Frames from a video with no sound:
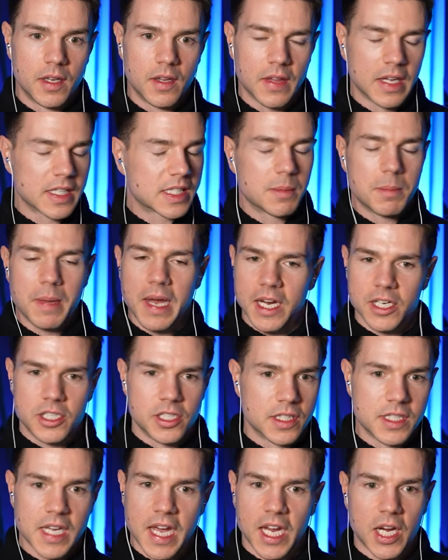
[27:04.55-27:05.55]
That's a
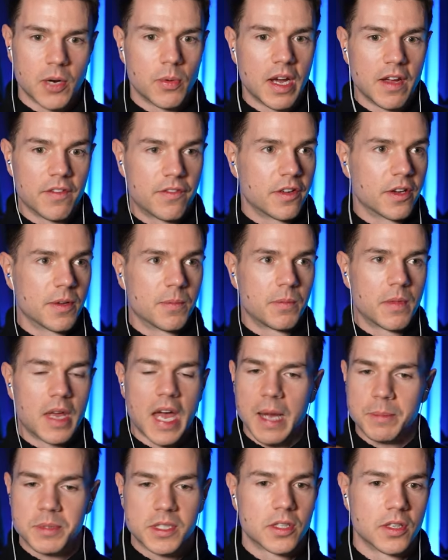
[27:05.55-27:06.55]
major takeaway for
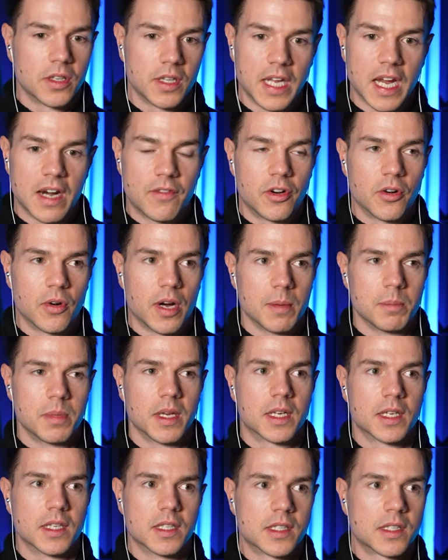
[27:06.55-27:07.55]
absolutely everyone,
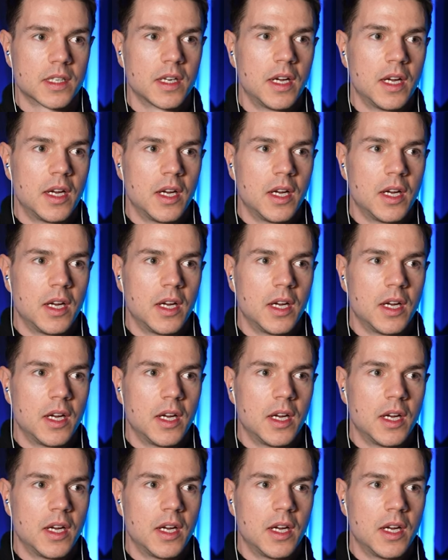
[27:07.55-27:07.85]
because